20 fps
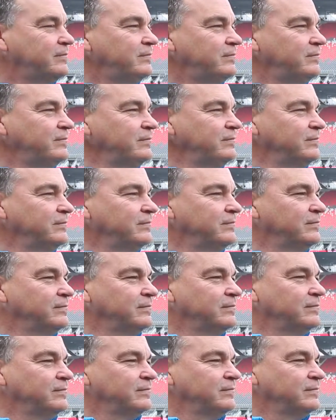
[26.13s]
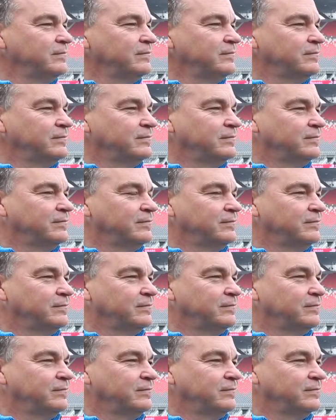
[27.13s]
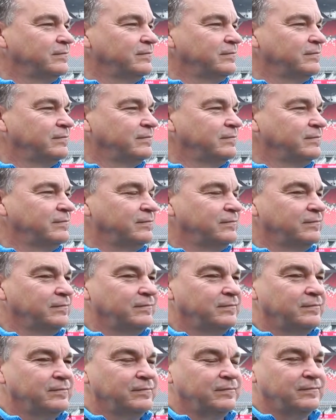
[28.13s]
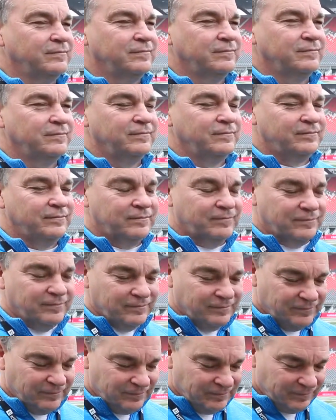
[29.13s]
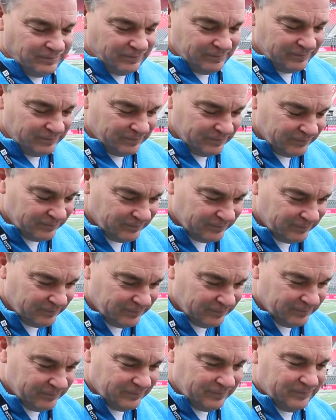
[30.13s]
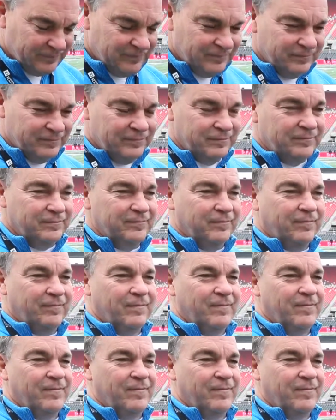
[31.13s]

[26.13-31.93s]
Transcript: No words are spoken by the person on screen.